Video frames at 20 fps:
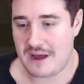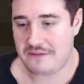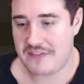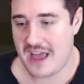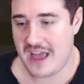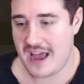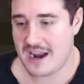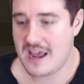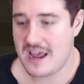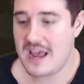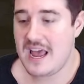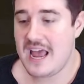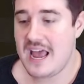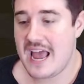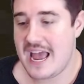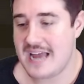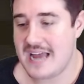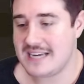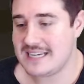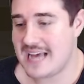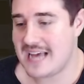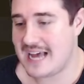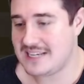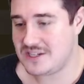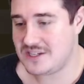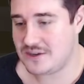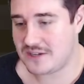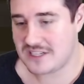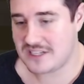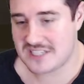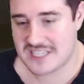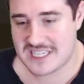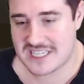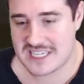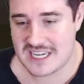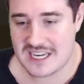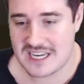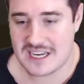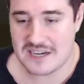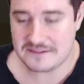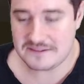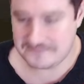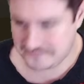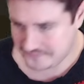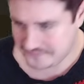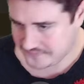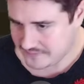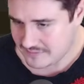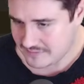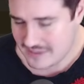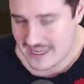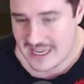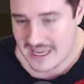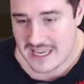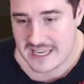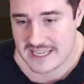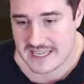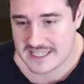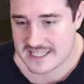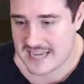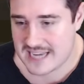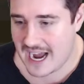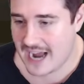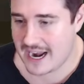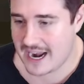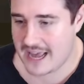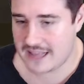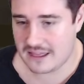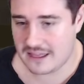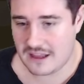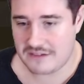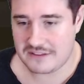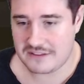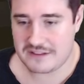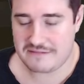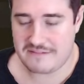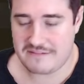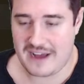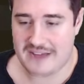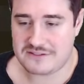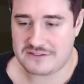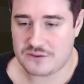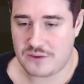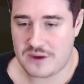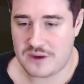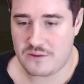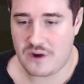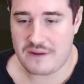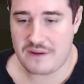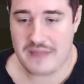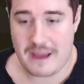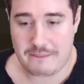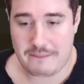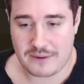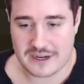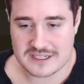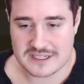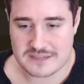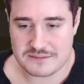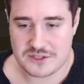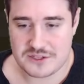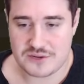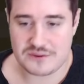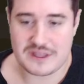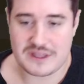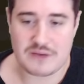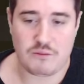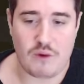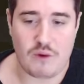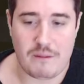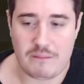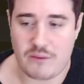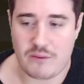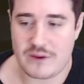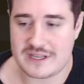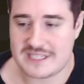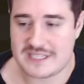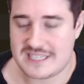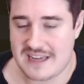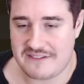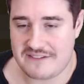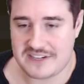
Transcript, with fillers: that. And as you can see, He's got a lovely 521 that brings him to the 1.7